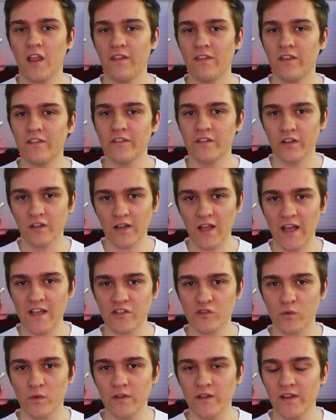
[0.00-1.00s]
And then the
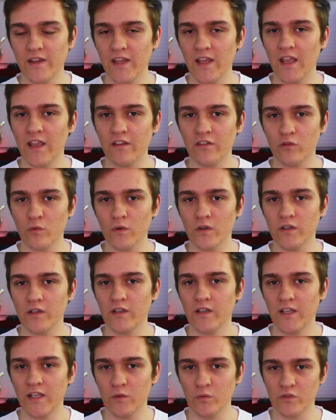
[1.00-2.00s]
last one, the eighth
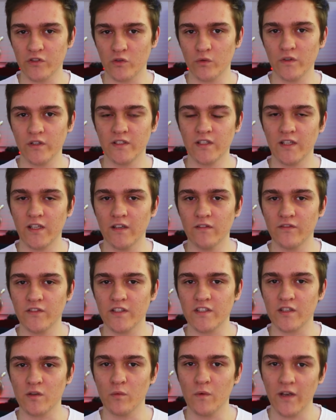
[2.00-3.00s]
one, he was going to give
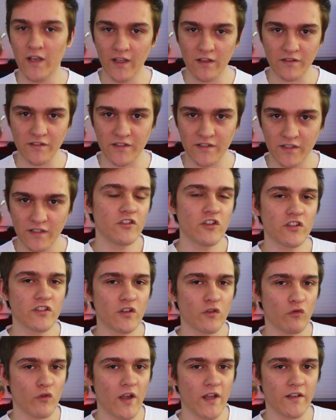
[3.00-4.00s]
to someone else.
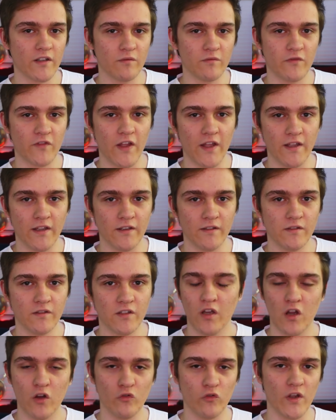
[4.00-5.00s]
Just a random fan,
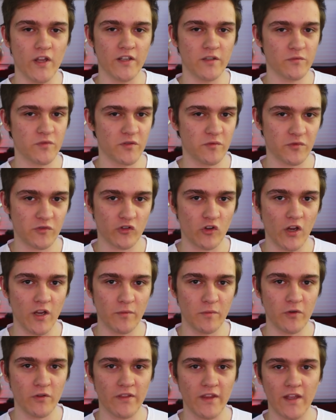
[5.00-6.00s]
a random
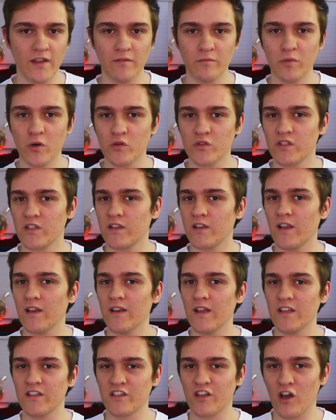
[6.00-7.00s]
subscriber that posted a
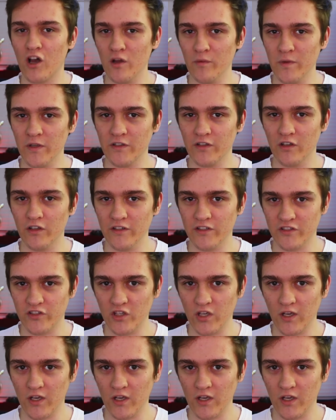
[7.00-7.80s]
nice comment on his